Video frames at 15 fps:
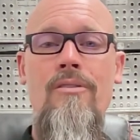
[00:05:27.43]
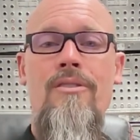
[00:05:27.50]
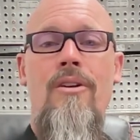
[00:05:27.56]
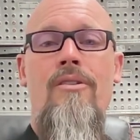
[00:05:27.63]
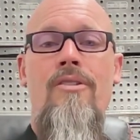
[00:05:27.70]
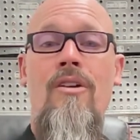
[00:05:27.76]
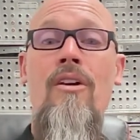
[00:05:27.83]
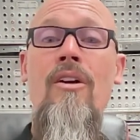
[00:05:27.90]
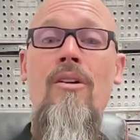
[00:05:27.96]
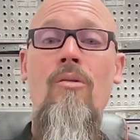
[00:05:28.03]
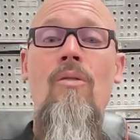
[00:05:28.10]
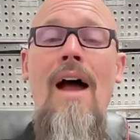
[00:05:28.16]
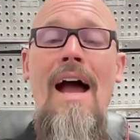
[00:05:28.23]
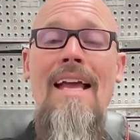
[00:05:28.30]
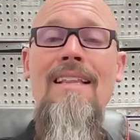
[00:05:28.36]
So you're going to
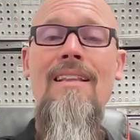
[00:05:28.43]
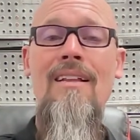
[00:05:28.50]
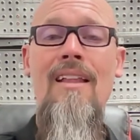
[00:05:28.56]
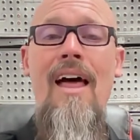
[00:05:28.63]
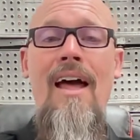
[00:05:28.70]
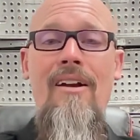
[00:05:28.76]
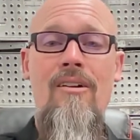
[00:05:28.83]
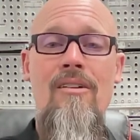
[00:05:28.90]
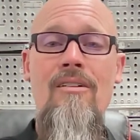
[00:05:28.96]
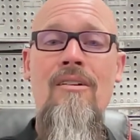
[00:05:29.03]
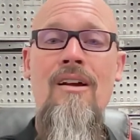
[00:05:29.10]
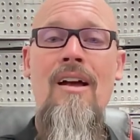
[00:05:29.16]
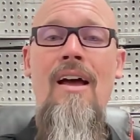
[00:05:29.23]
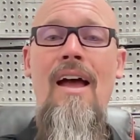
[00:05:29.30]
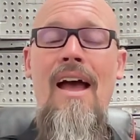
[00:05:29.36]
write the
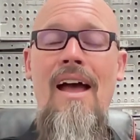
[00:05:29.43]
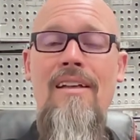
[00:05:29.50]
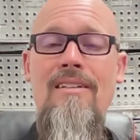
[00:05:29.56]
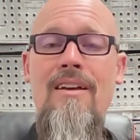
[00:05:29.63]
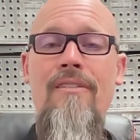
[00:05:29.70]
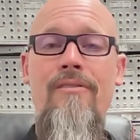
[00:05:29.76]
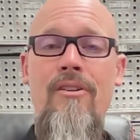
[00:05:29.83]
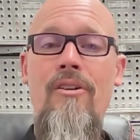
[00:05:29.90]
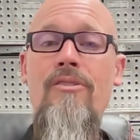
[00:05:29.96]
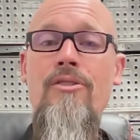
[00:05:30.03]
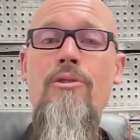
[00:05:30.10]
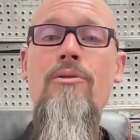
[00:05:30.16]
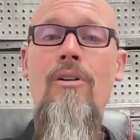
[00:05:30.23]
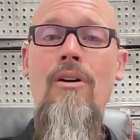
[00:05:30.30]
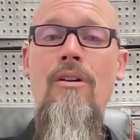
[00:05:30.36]
letter as if you're
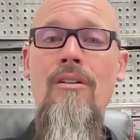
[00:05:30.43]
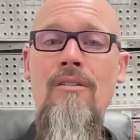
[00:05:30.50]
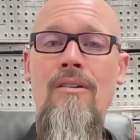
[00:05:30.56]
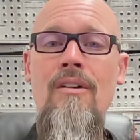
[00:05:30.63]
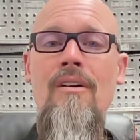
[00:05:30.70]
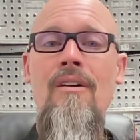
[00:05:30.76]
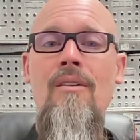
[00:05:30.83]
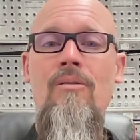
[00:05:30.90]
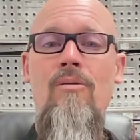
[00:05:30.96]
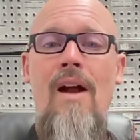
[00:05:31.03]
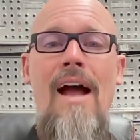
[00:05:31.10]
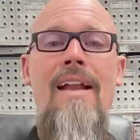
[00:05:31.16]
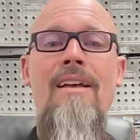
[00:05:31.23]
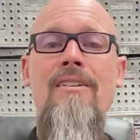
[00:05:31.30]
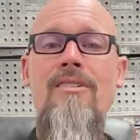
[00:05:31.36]
Doodle
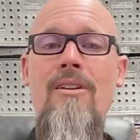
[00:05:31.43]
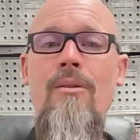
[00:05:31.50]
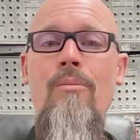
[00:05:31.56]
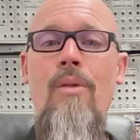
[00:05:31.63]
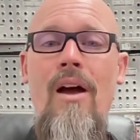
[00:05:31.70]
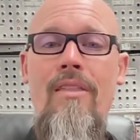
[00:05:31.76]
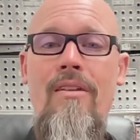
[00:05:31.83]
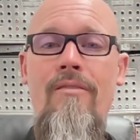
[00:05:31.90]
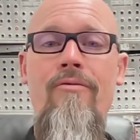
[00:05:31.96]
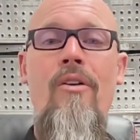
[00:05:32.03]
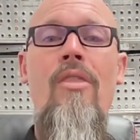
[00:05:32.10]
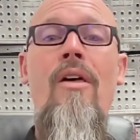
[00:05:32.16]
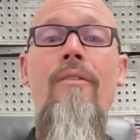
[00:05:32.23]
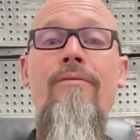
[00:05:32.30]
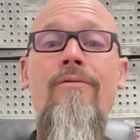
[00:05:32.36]
writing to your brother
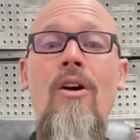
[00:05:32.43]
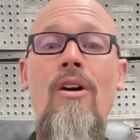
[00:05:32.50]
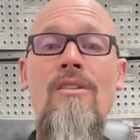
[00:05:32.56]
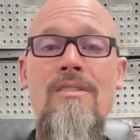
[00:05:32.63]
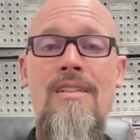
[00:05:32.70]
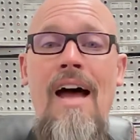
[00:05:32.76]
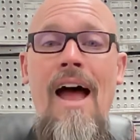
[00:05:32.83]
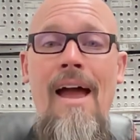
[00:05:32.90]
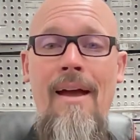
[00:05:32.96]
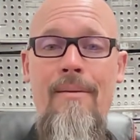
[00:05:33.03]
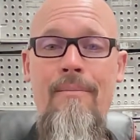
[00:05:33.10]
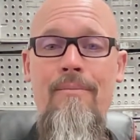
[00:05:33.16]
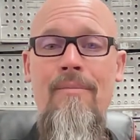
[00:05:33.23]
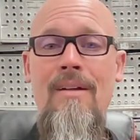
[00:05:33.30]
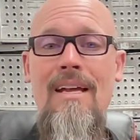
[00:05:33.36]
for the first
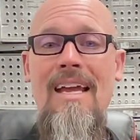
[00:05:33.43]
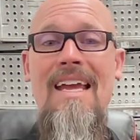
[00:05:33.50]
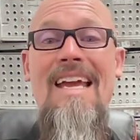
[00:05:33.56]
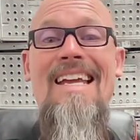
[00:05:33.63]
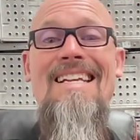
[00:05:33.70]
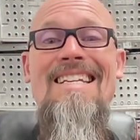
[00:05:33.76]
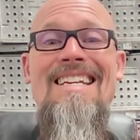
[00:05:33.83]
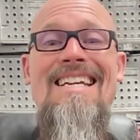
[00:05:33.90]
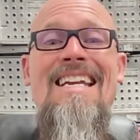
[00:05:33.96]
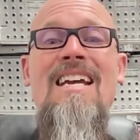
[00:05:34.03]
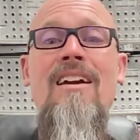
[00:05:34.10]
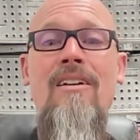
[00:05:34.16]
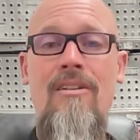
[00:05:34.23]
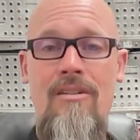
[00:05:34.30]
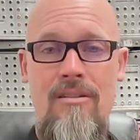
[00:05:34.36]
time in
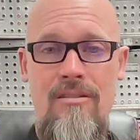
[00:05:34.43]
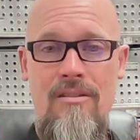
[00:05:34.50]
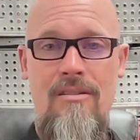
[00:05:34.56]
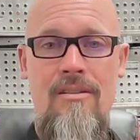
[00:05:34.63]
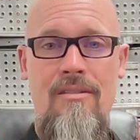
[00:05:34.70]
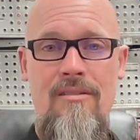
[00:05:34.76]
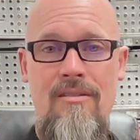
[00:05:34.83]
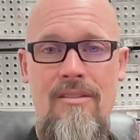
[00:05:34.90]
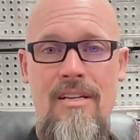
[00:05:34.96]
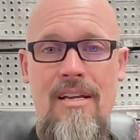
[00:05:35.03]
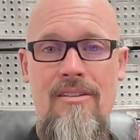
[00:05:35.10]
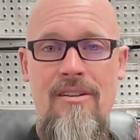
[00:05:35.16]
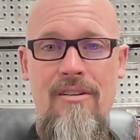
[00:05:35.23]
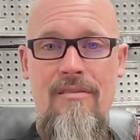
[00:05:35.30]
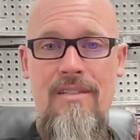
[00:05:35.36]
years
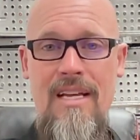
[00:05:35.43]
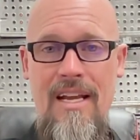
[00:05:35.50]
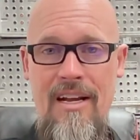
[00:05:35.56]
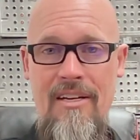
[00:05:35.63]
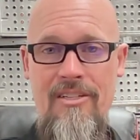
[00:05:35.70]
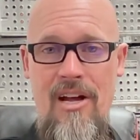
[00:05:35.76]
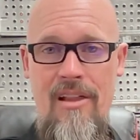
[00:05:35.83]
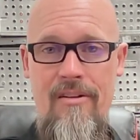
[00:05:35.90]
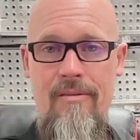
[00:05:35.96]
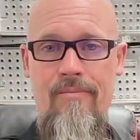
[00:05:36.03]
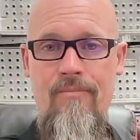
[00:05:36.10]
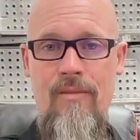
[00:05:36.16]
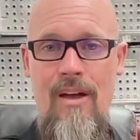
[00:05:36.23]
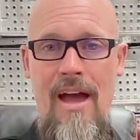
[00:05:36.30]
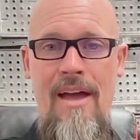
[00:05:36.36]
since you've seen each other.
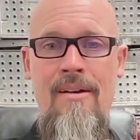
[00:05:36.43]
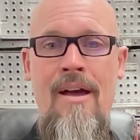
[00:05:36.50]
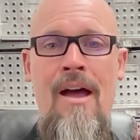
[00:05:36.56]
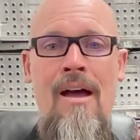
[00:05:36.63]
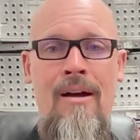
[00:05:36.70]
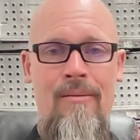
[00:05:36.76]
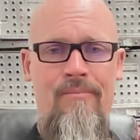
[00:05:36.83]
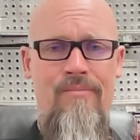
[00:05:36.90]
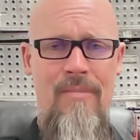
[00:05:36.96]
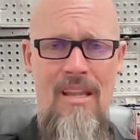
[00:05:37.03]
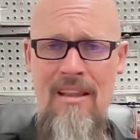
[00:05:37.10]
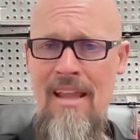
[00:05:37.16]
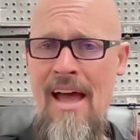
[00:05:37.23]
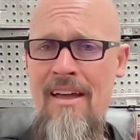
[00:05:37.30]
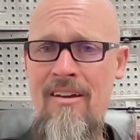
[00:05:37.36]
Okay?
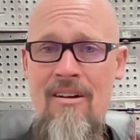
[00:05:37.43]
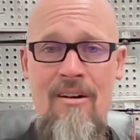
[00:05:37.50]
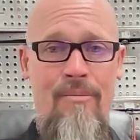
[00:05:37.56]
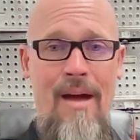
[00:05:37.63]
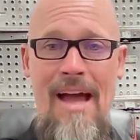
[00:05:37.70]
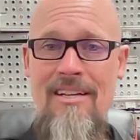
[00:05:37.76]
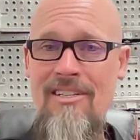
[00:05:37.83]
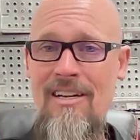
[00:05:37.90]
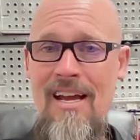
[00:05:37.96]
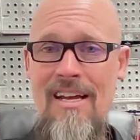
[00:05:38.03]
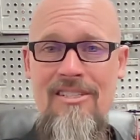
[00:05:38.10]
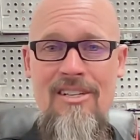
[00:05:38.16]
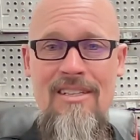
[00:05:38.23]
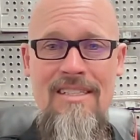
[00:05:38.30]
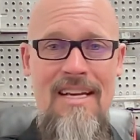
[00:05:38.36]
Let your
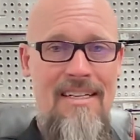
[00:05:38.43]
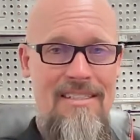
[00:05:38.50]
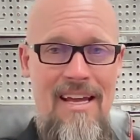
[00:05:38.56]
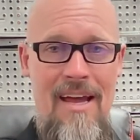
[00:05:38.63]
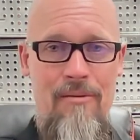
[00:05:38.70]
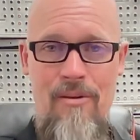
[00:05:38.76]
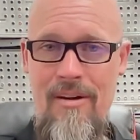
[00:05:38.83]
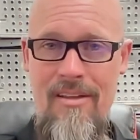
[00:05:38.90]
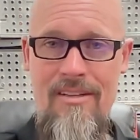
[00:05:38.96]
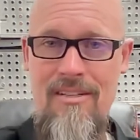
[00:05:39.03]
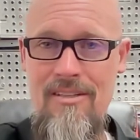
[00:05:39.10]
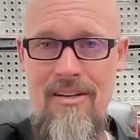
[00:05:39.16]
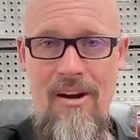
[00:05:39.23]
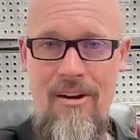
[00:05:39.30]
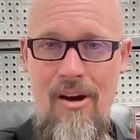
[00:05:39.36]
imagination dictate where this
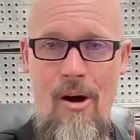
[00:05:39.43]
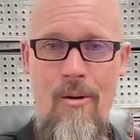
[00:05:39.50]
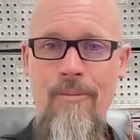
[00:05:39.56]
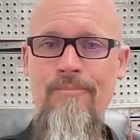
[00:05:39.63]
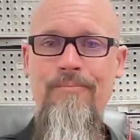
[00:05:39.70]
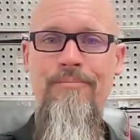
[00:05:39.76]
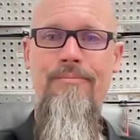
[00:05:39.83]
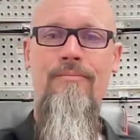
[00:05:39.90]
is going to go.